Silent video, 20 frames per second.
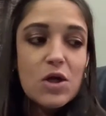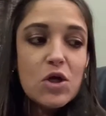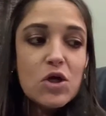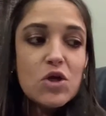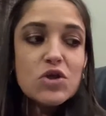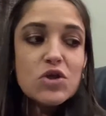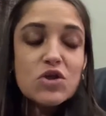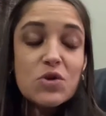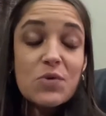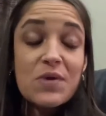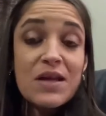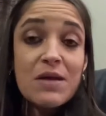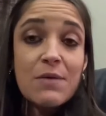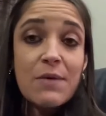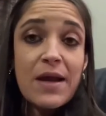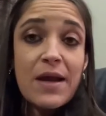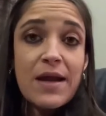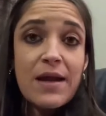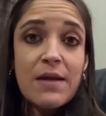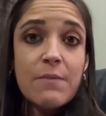So
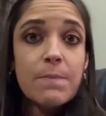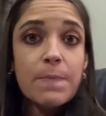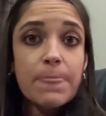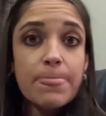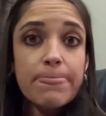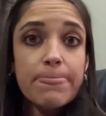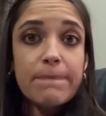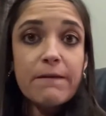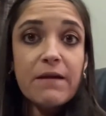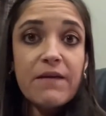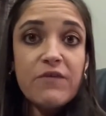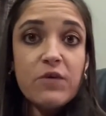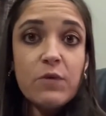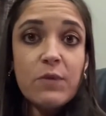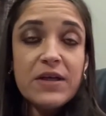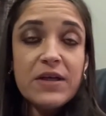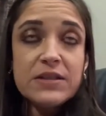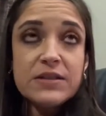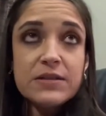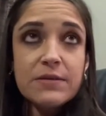anyway, a few
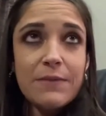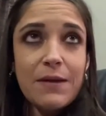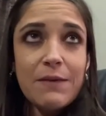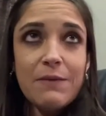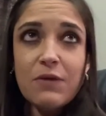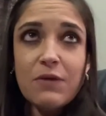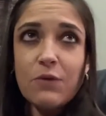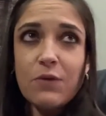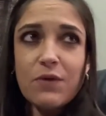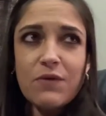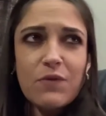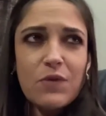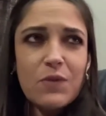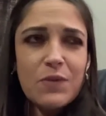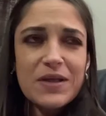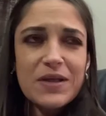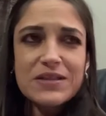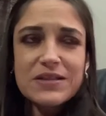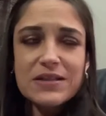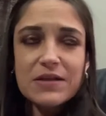weeks, maybe 3 or 4
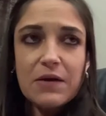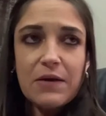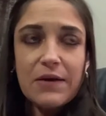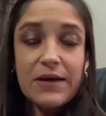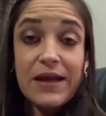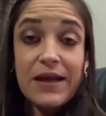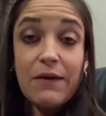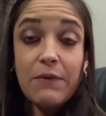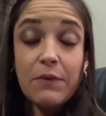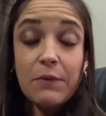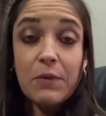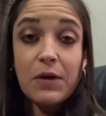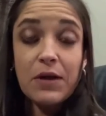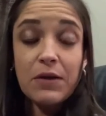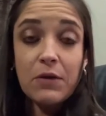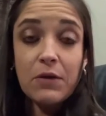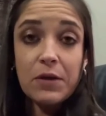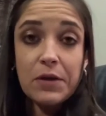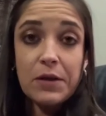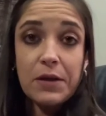weeks ago, I can't remember how
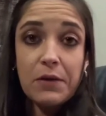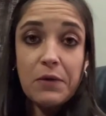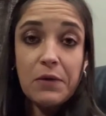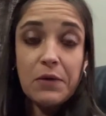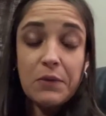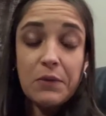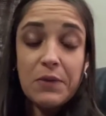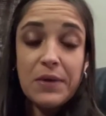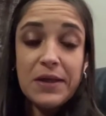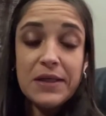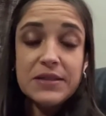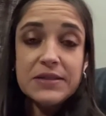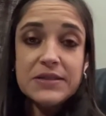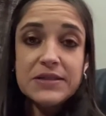long ago it was,